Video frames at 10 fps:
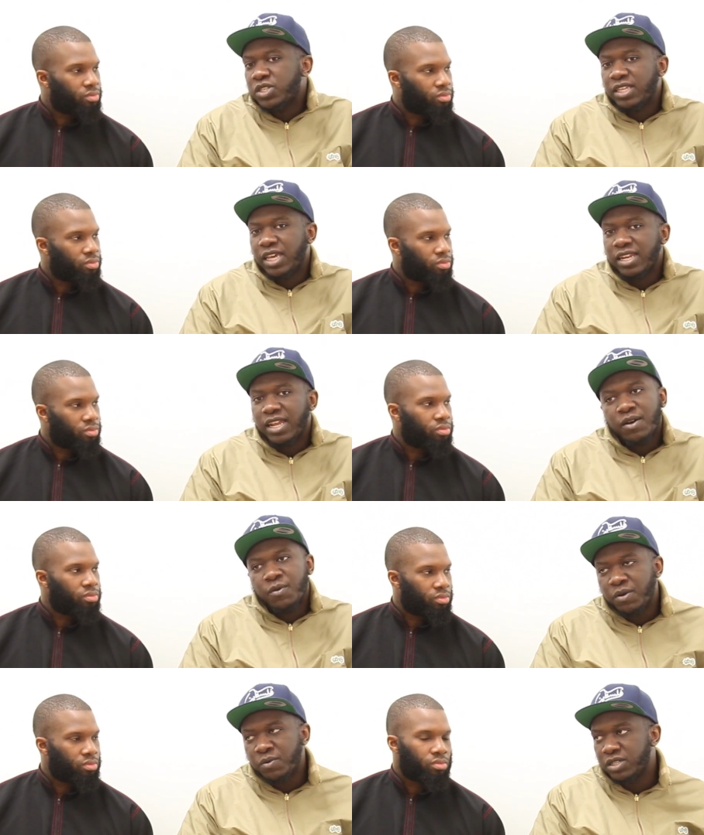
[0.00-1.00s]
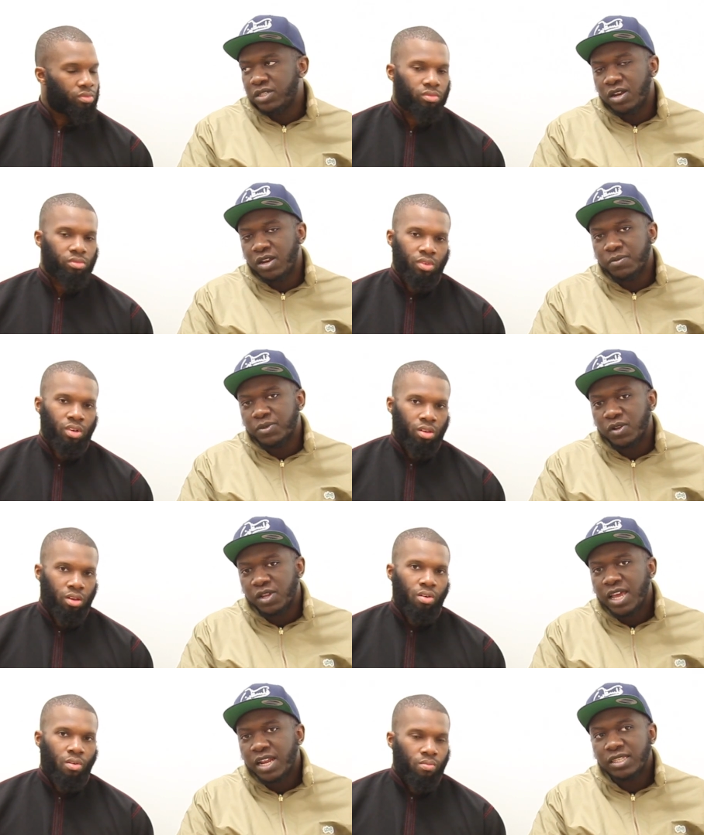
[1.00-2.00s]
Speaker 1: to take that way, which is haram. So
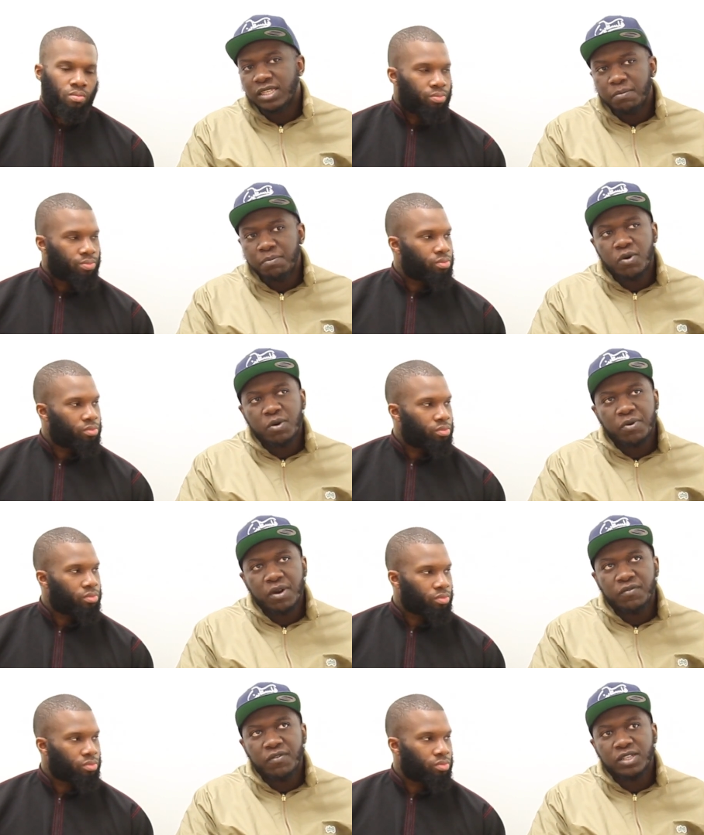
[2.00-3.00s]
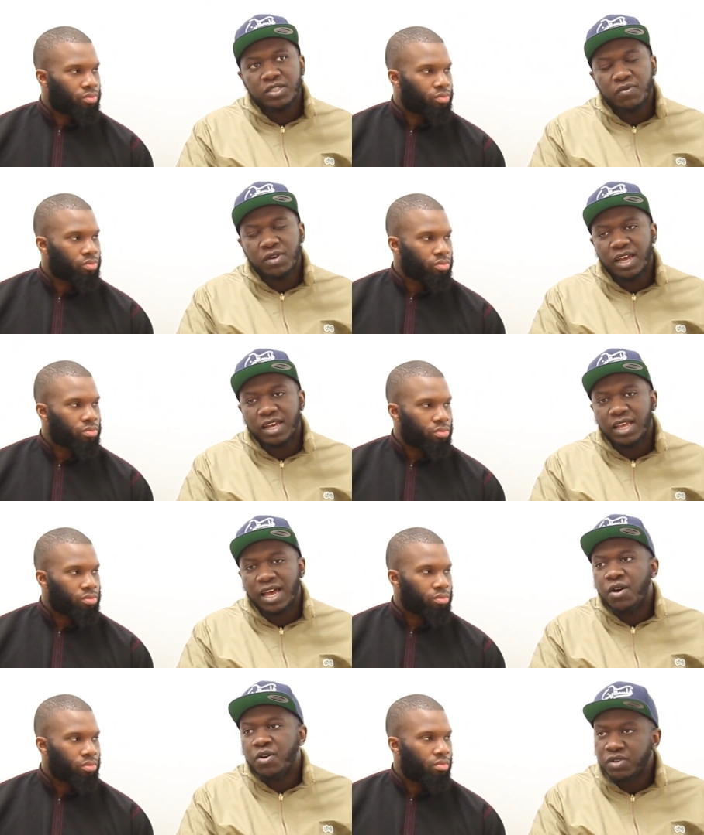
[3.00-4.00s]
that's an important point for us to realize that
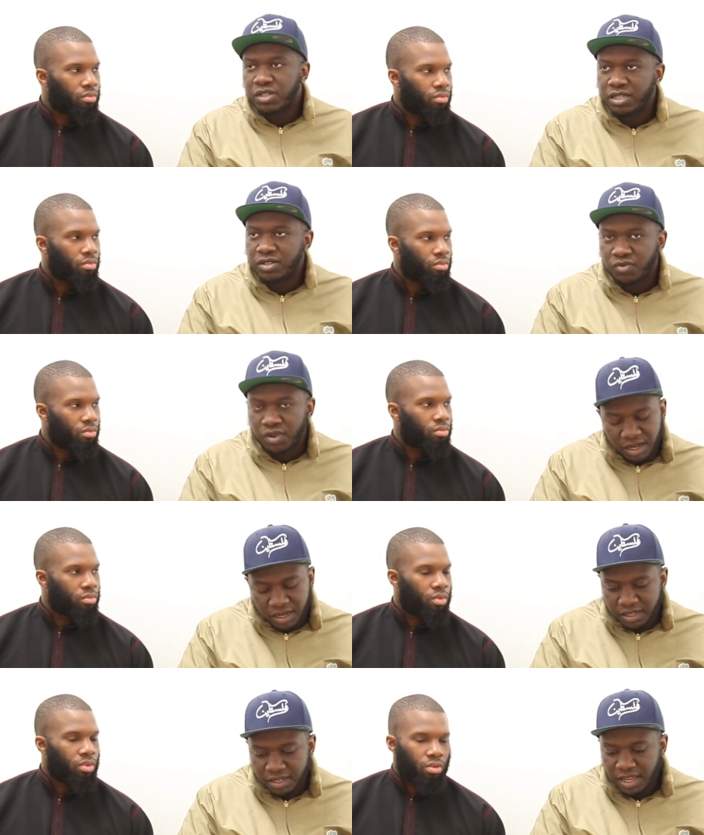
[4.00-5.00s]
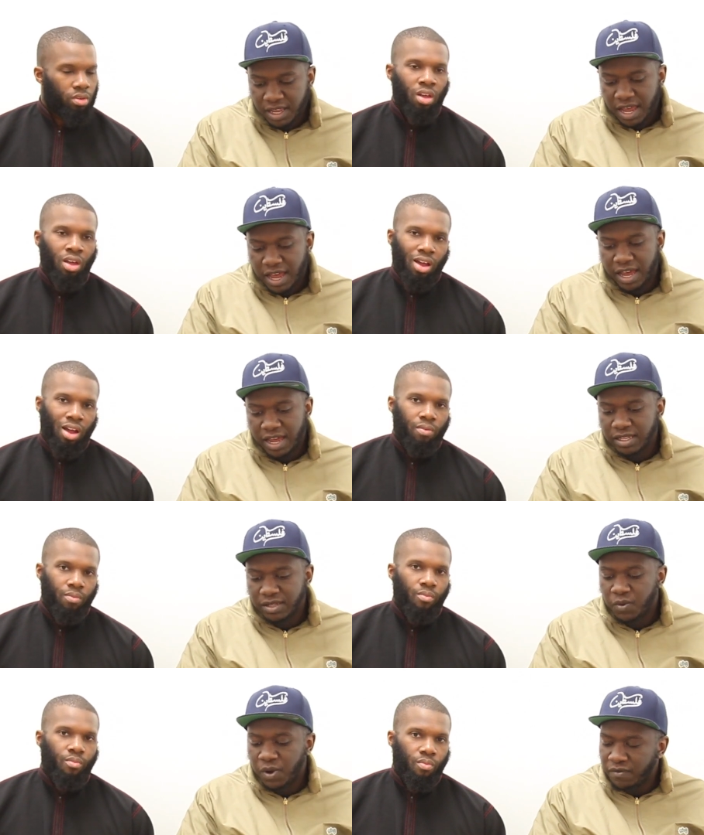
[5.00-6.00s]
our rizq is written and
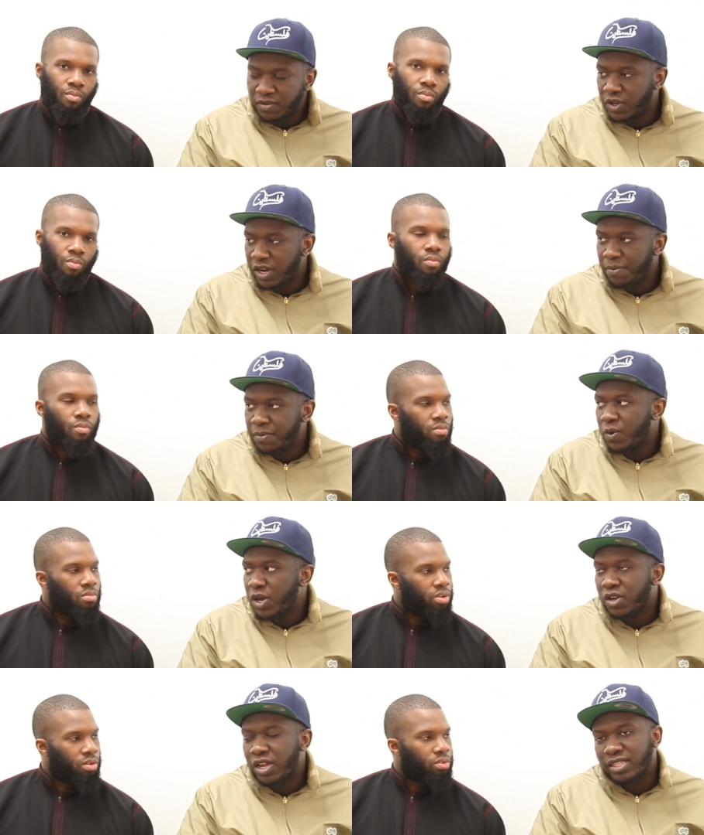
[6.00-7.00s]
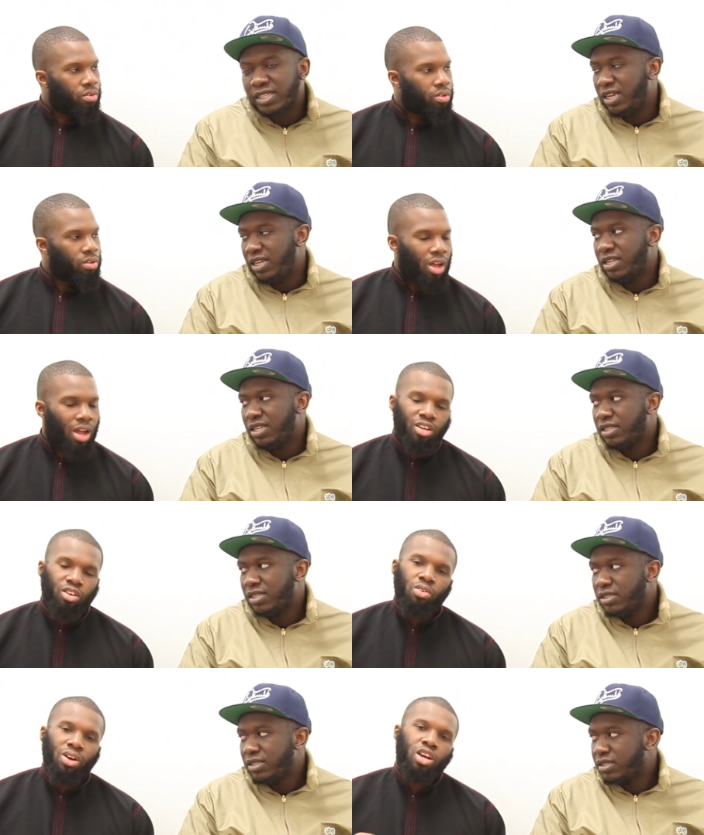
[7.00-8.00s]
Speaker 2: whatever's going to happen, we're going to attain it. And you
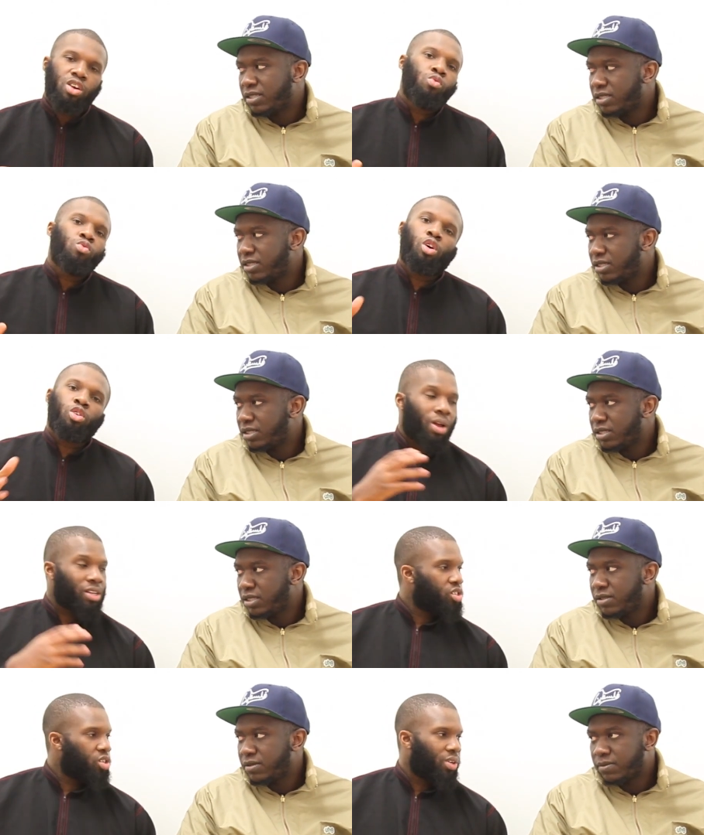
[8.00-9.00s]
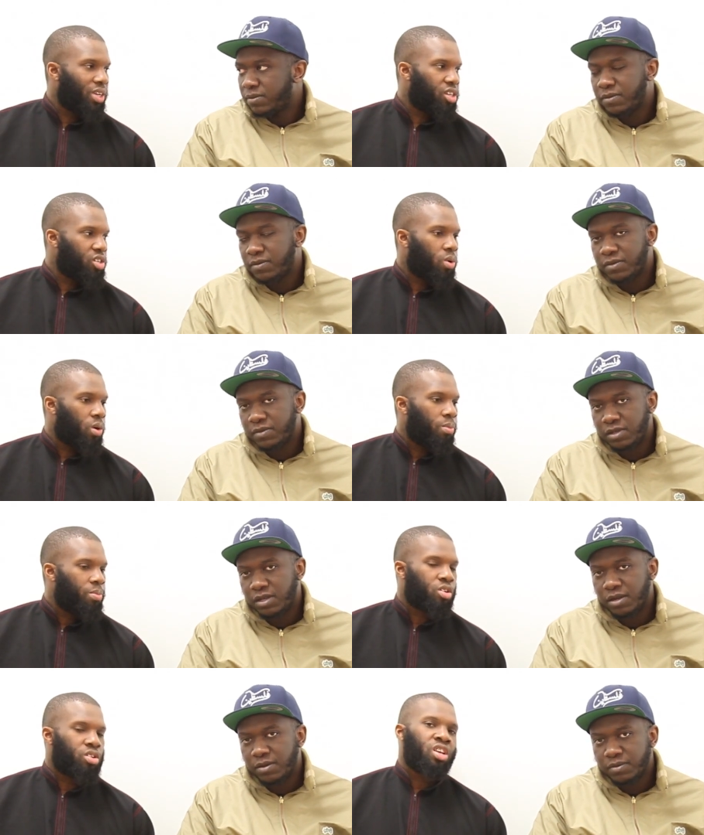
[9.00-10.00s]
know, it all goes back to Tawheed as well. Yeah.
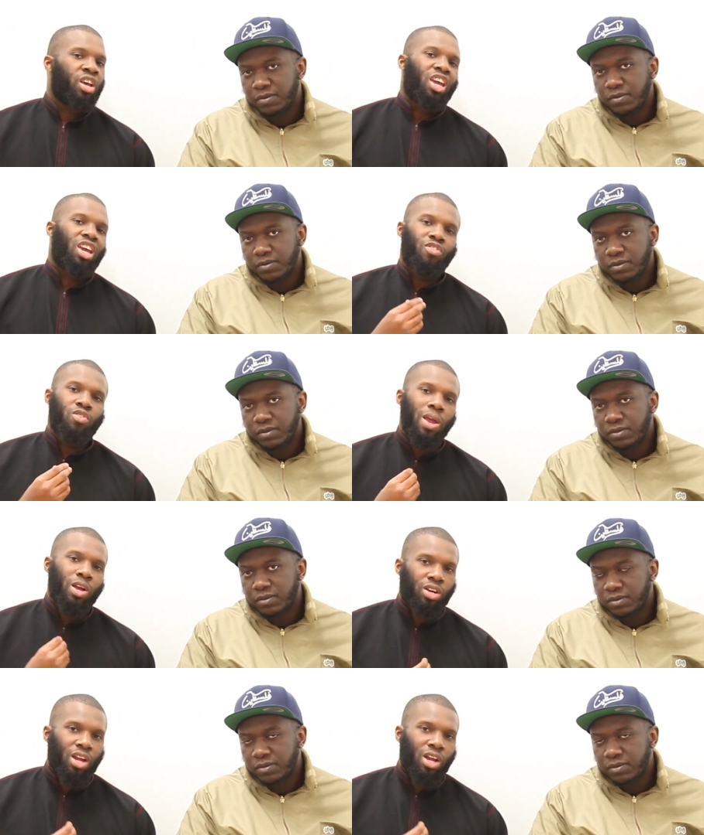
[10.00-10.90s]
Because if you ain't got